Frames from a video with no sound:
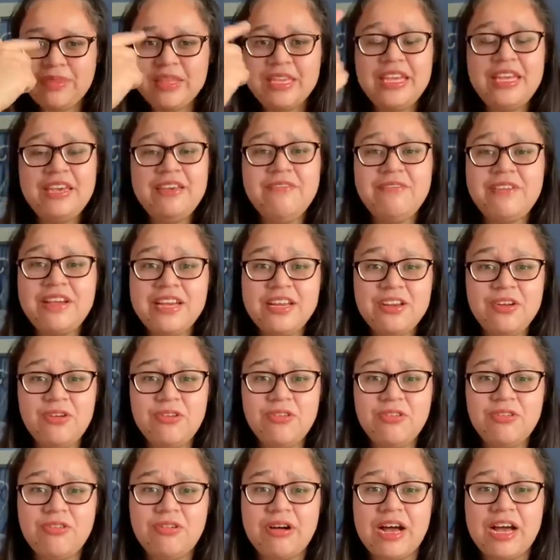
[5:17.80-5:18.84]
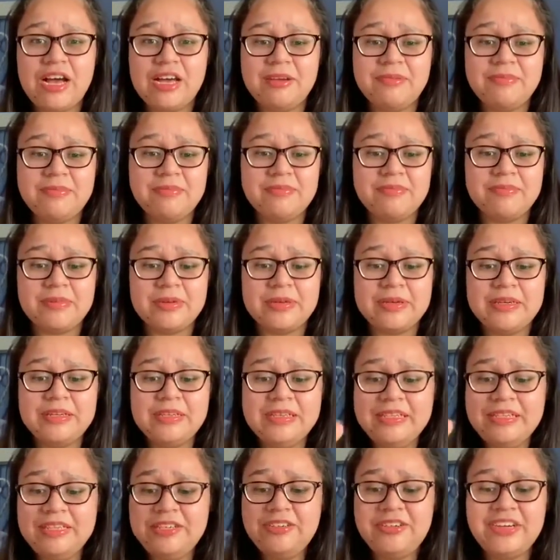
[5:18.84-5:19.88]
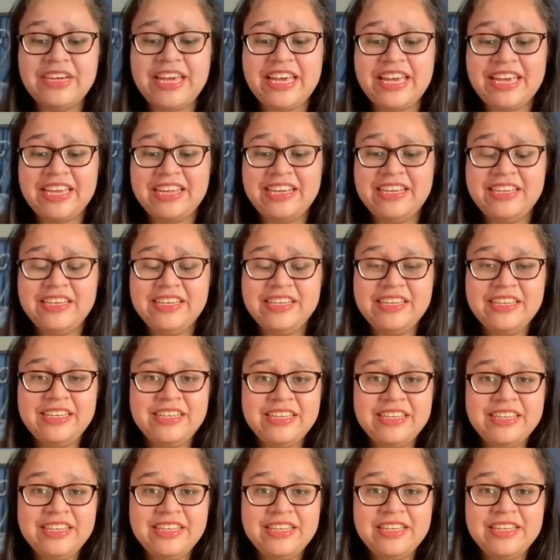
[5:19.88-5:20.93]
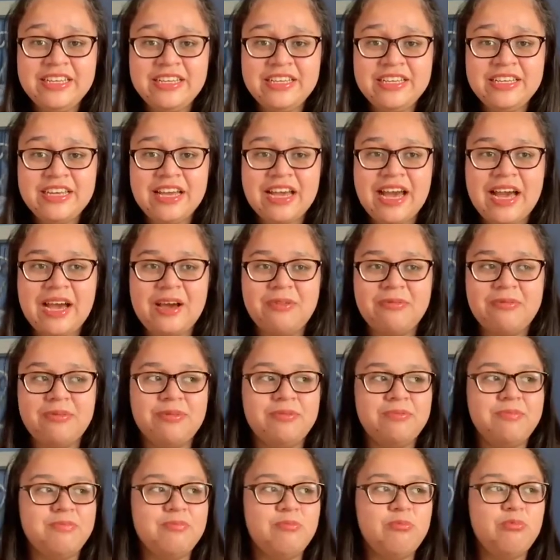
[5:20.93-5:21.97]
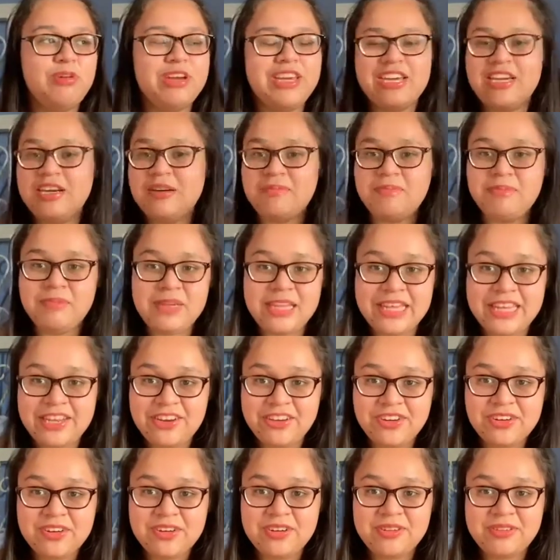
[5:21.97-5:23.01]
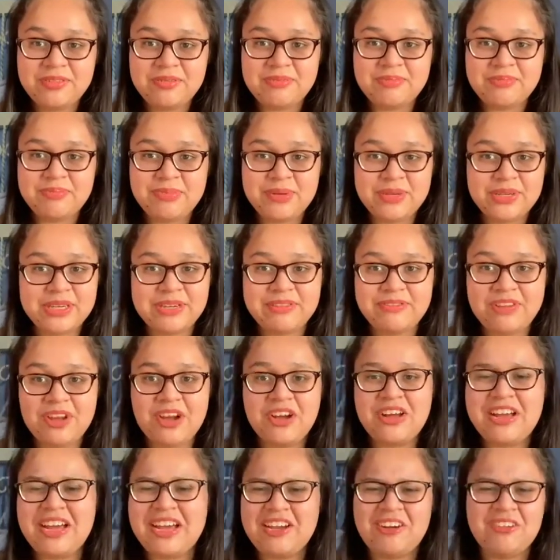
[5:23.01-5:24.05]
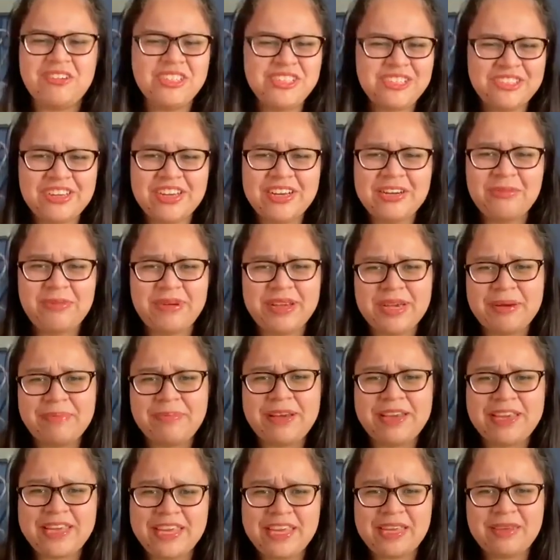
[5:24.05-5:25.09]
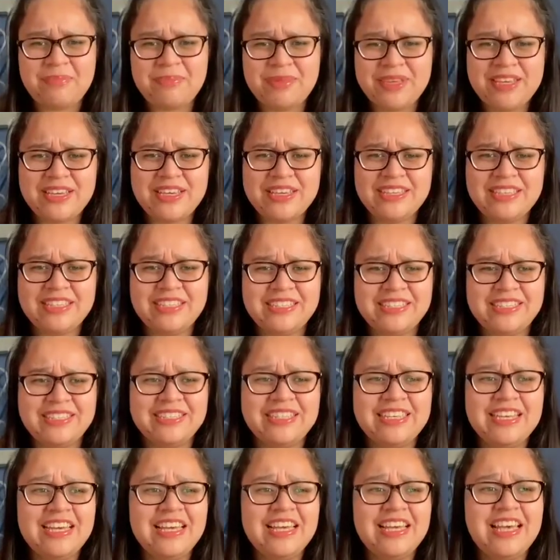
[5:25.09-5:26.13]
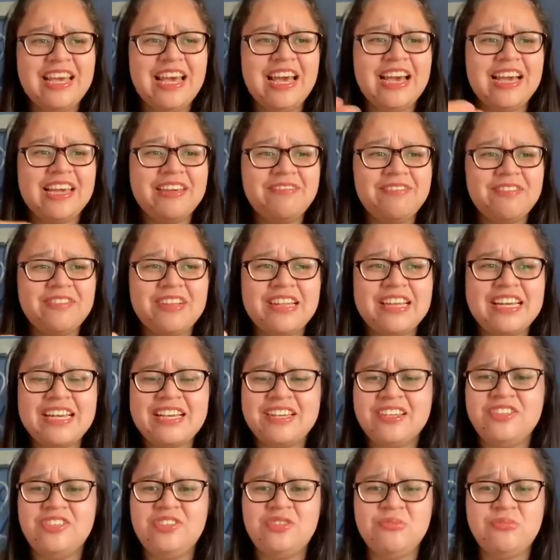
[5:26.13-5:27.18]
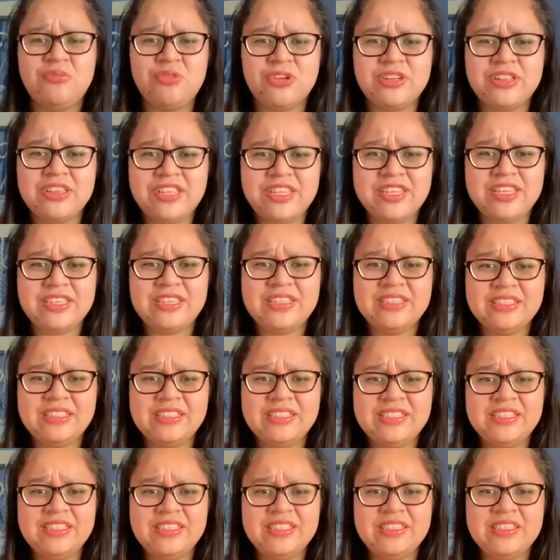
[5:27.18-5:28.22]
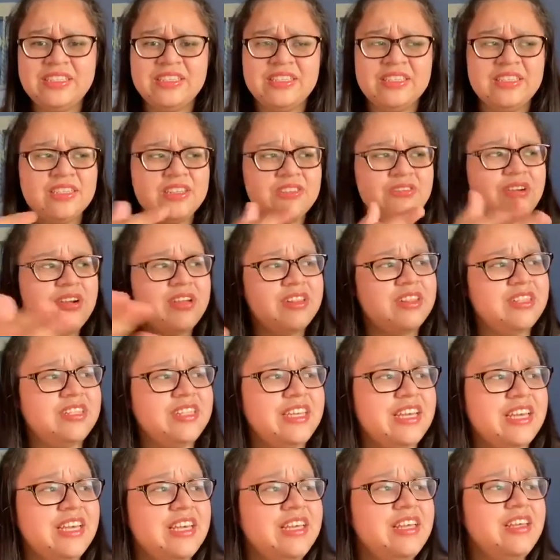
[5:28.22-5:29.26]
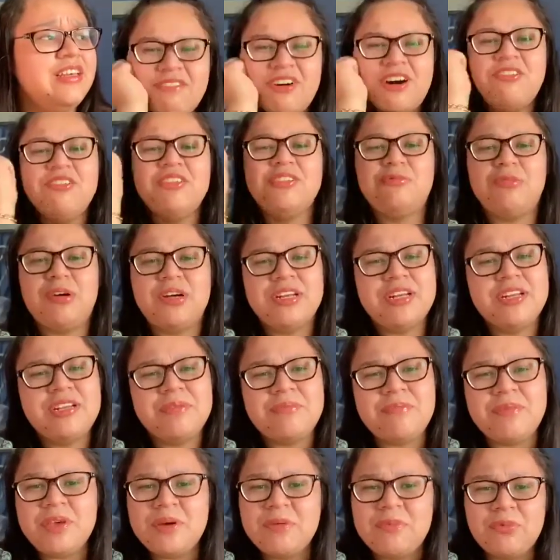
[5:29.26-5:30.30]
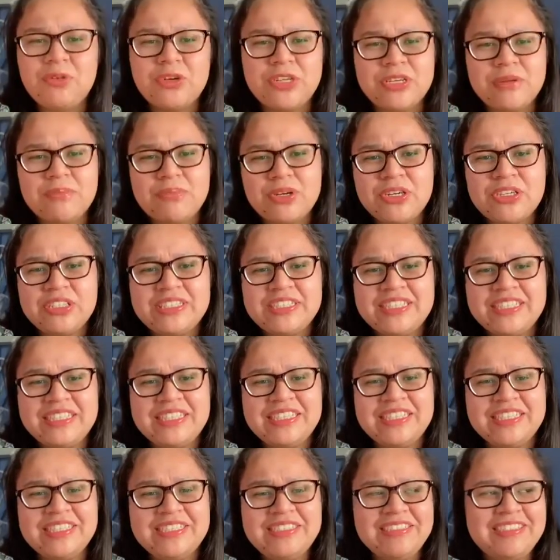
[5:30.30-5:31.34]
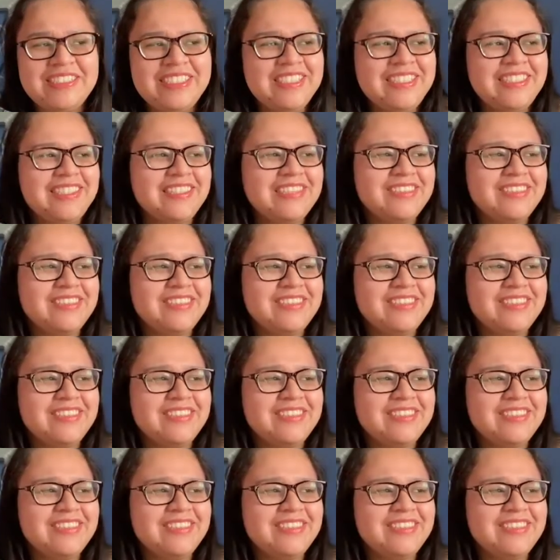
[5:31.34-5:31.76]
If I know I'm a little ahead, I would wake up later, but if not, I always try to wake up at 8 because I feel like I could do more things throughout the day. I always wanted to be a morning person, so